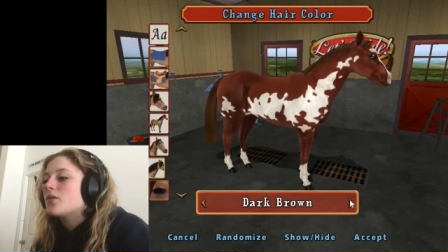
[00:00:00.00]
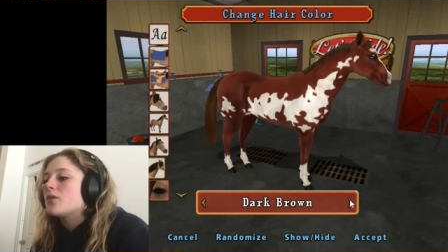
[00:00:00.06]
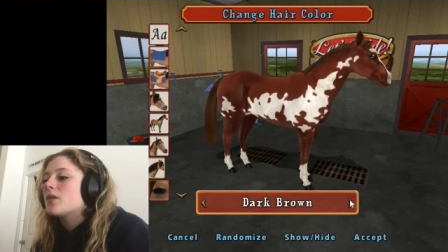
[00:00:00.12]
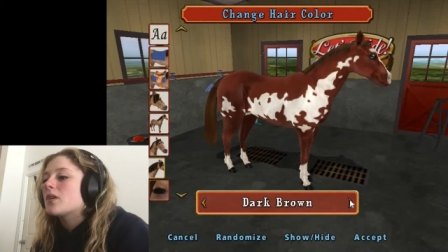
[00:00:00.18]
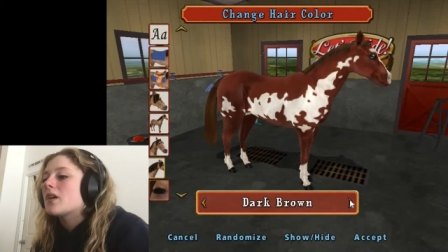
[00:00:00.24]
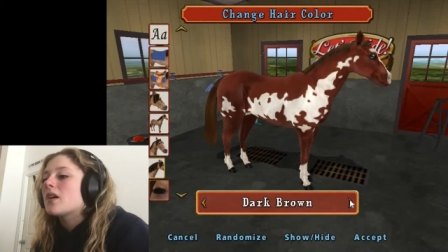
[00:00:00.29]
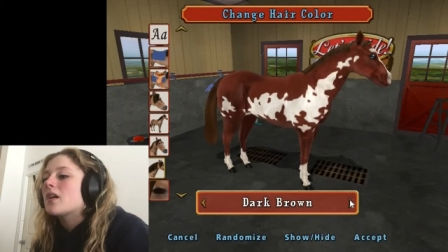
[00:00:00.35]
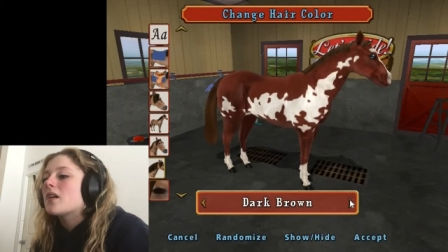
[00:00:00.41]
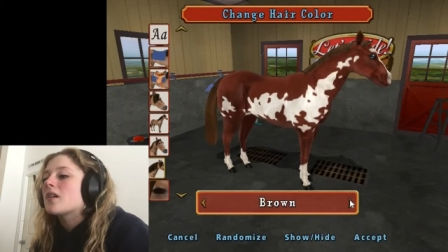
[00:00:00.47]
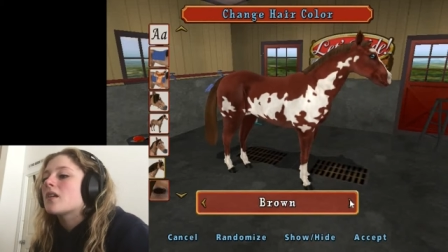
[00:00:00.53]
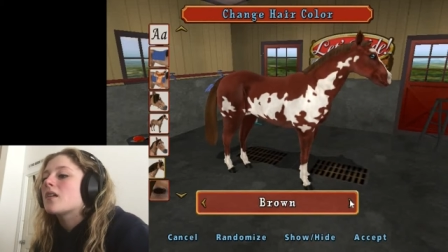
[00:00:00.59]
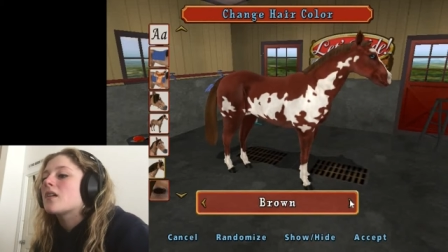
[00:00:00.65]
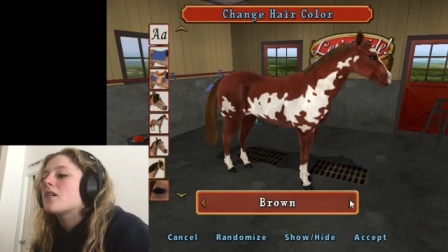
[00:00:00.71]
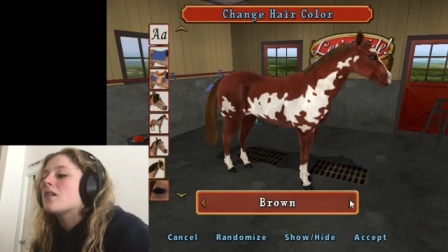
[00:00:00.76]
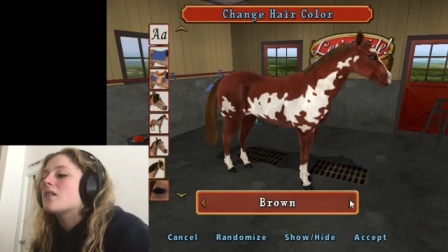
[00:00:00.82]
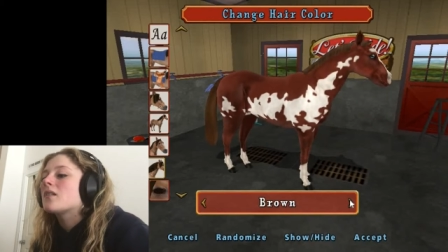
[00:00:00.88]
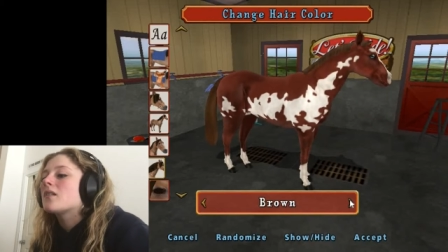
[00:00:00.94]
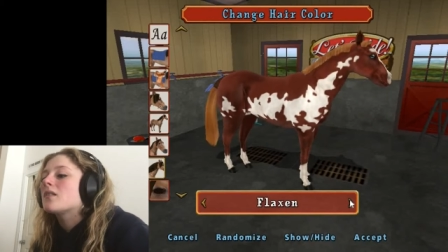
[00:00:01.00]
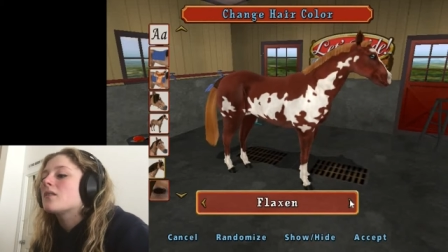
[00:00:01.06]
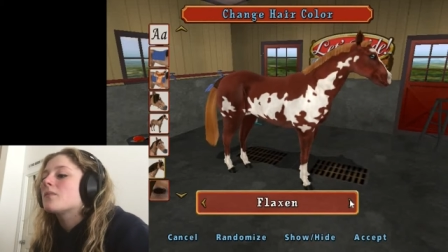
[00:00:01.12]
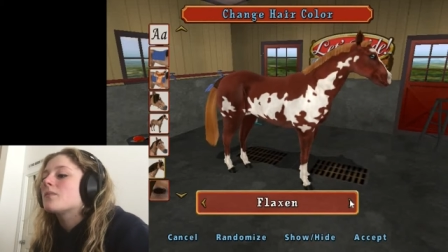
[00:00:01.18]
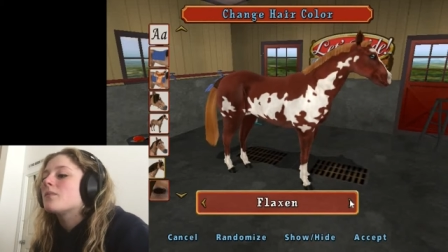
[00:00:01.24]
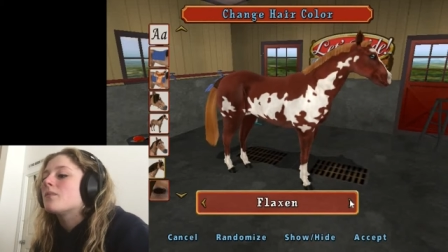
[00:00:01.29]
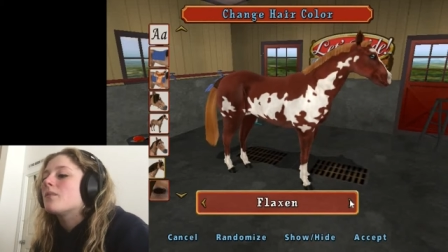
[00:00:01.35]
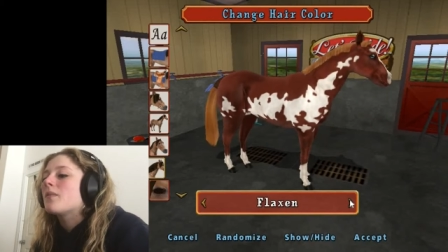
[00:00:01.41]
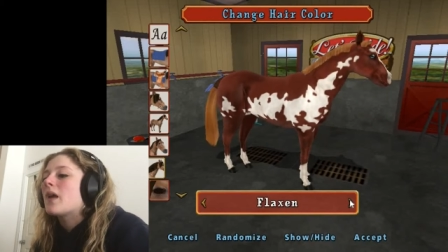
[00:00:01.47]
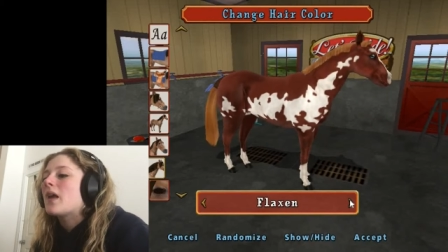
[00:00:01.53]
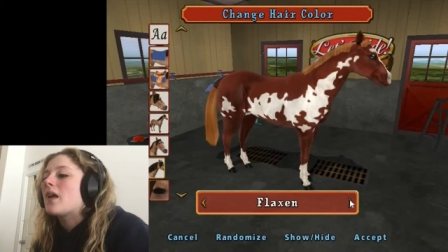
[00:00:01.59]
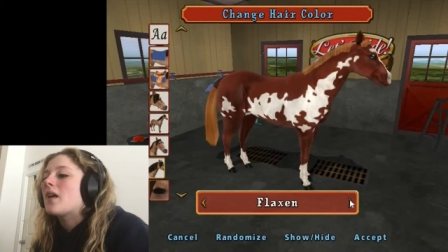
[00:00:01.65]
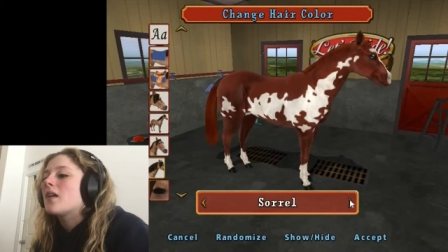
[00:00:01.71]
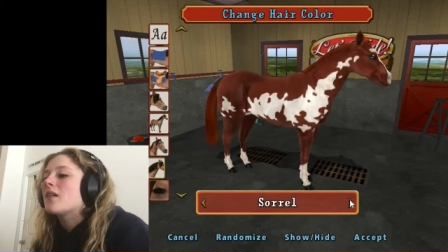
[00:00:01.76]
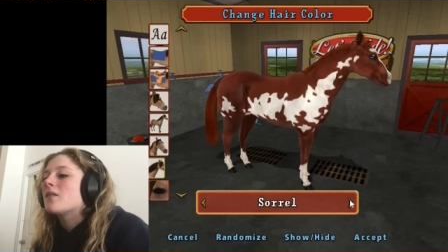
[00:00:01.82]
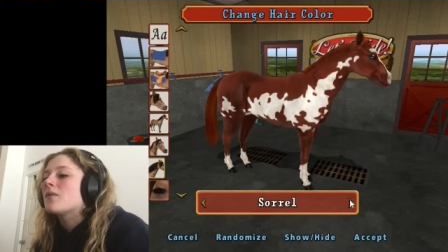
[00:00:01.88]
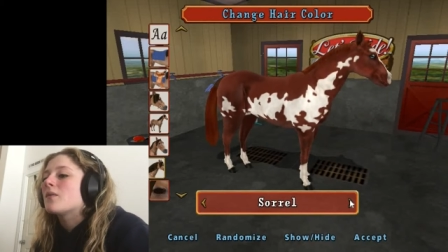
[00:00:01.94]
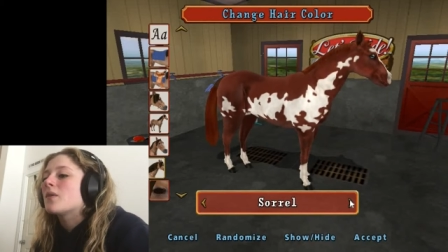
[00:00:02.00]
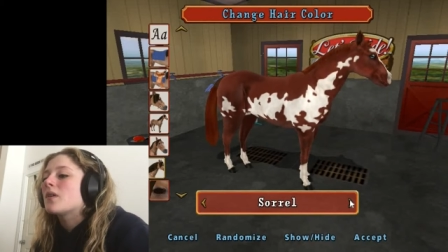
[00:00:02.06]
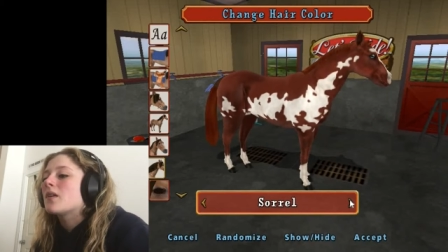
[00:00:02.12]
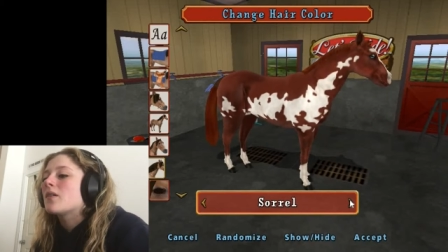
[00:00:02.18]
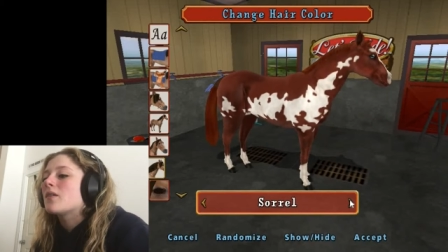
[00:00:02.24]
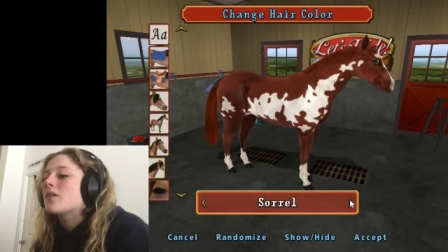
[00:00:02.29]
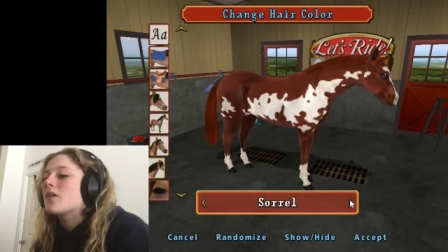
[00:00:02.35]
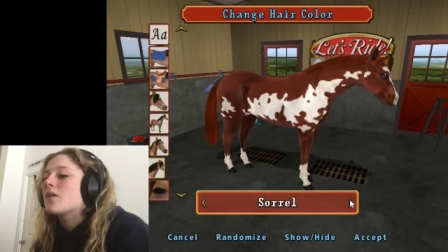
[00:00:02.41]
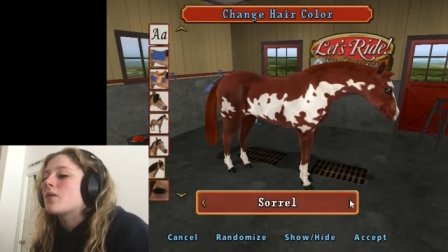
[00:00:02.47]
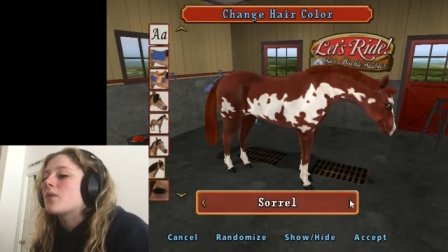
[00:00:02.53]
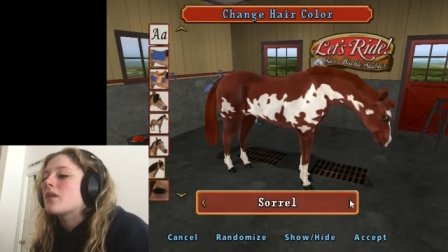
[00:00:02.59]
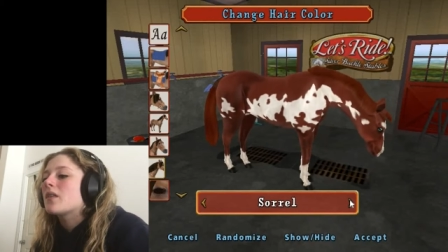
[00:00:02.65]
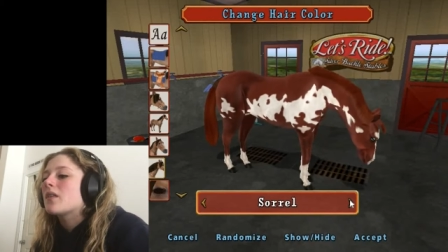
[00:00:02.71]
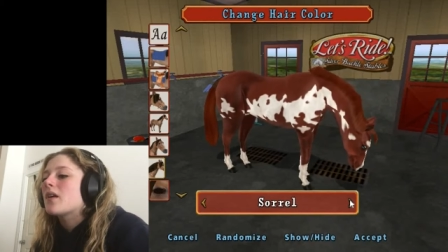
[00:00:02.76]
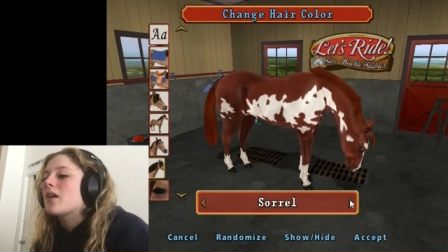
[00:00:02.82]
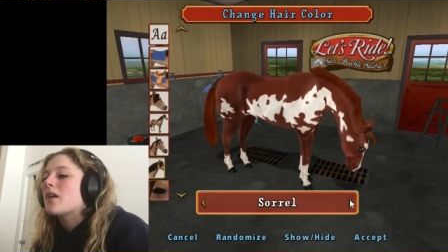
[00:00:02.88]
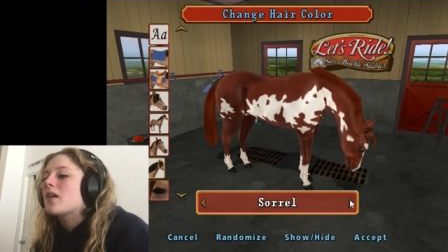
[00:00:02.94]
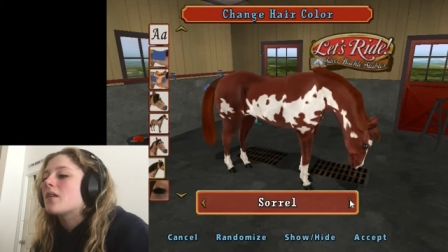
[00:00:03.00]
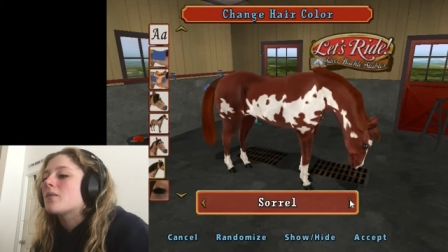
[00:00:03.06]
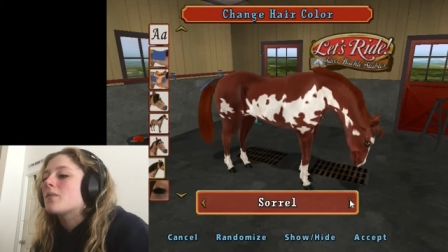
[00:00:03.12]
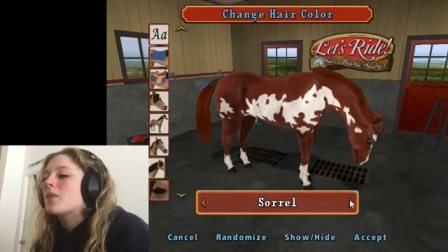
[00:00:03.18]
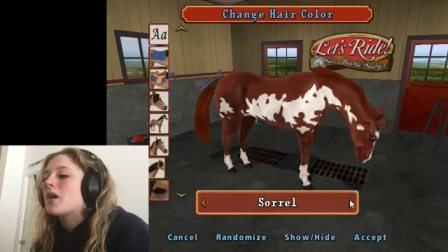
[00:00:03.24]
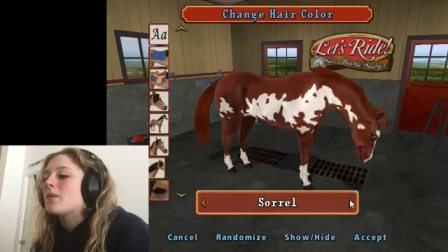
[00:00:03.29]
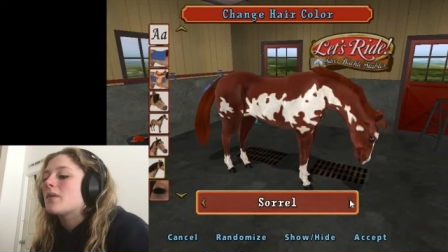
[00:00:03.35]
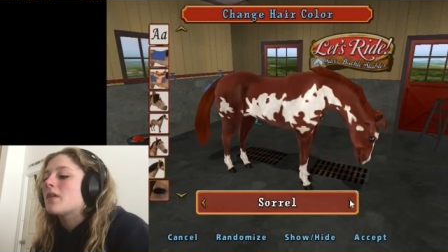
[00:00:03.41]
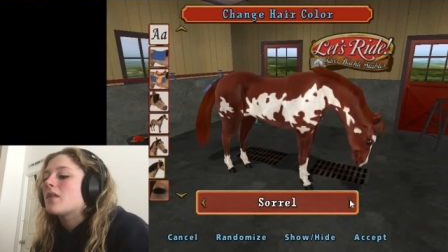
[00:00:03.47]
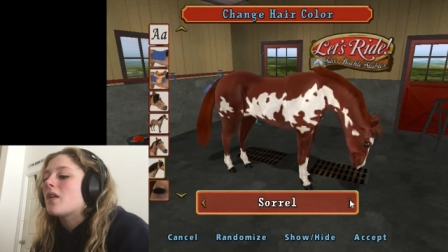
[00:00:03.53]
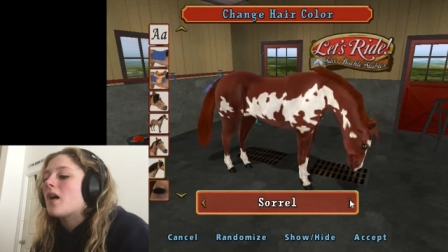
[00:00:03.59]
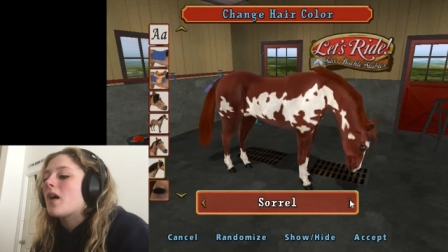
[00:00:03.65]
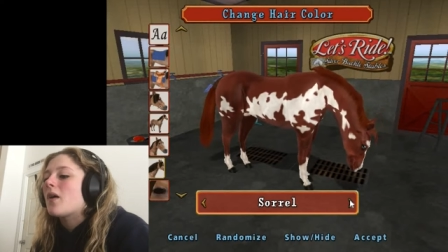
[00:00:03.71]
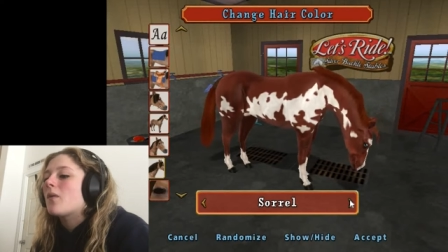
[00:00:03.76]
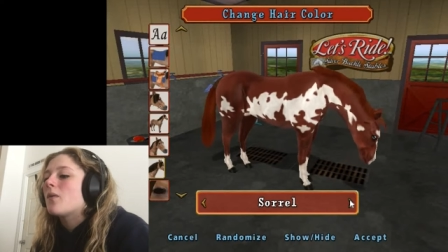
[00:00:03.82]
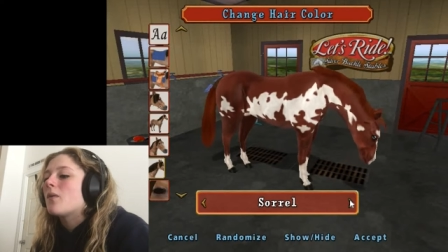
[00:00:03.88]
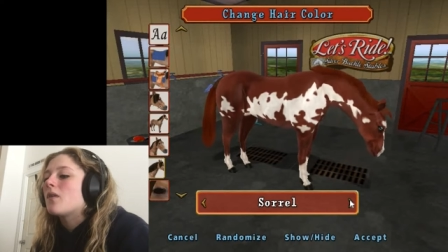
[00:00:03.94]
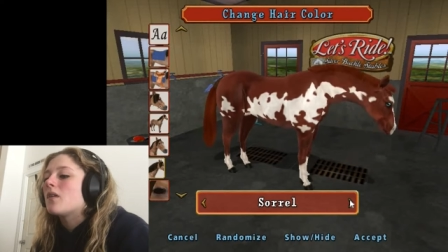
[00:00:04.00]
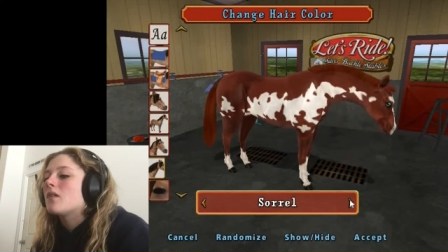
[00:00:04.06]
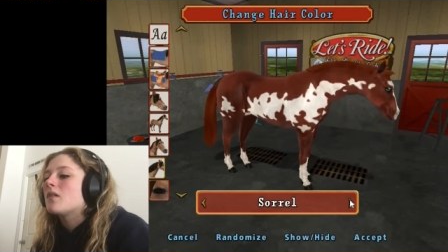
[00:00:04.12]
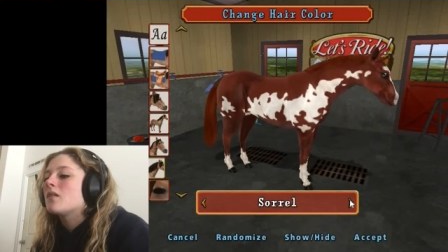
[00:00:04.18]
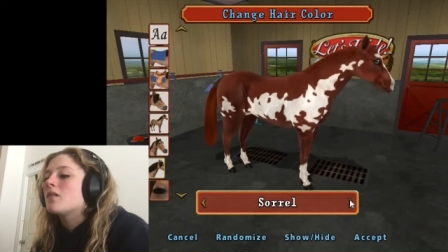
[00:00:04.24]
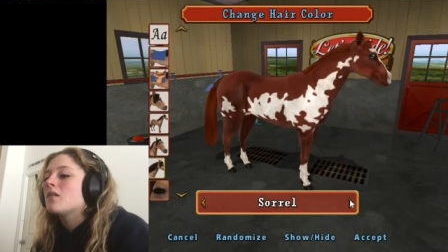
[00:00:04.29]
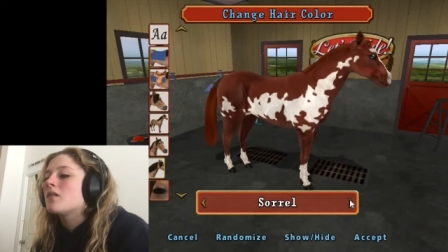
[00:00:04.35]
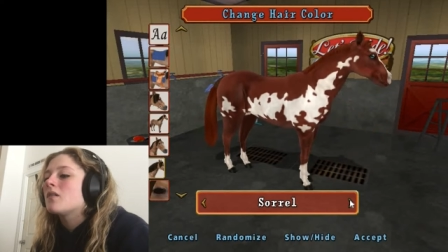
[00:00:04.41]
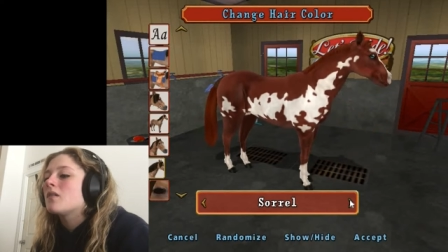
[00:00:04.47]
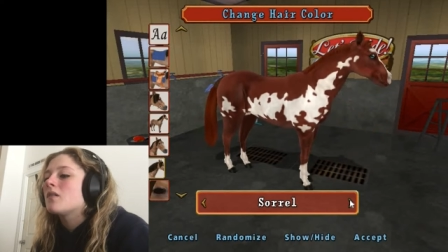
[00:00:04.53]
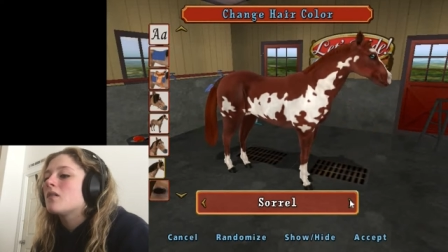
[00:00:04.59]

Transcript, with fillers: What kind of mane would even go with that? Probably that one.